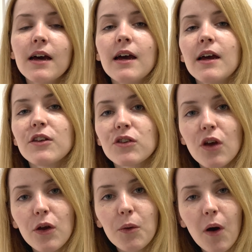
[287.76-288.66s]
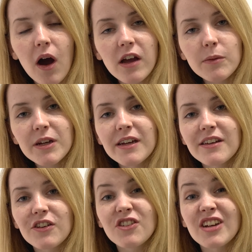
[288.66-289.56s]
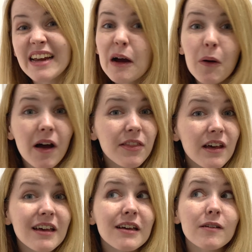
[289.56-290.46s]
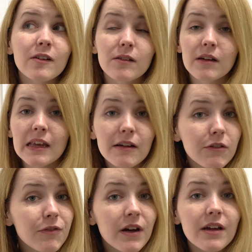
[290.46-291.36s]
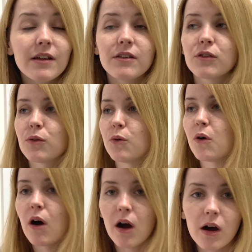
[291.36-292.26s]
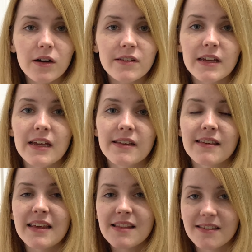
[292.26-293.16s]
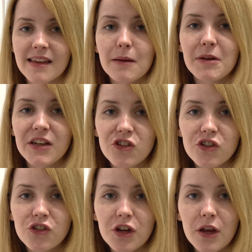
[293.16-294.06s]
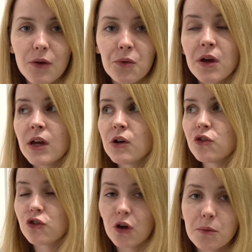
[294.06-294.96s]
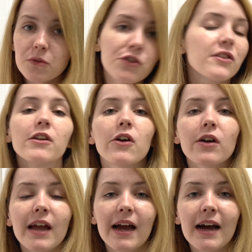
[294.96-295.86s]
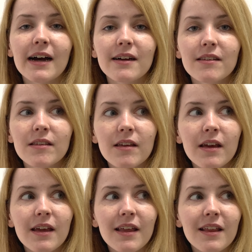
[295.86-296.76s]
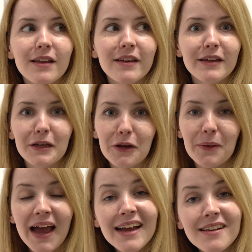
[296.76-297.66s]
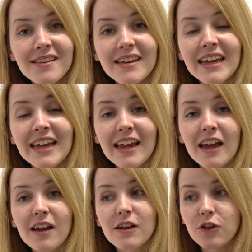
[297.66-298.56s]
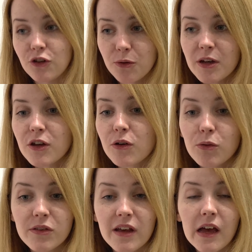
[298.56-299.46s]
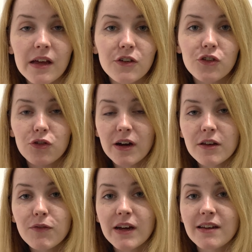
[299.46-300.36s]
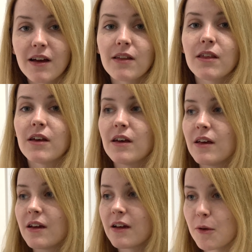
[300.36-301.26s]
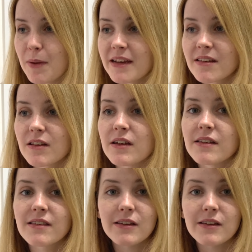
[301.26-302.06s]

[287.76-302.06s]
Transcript: So I would check out other calligraphers or artists in the same niche as you. Don't just look at, Etsy. do a Google search, try to find other competitors, see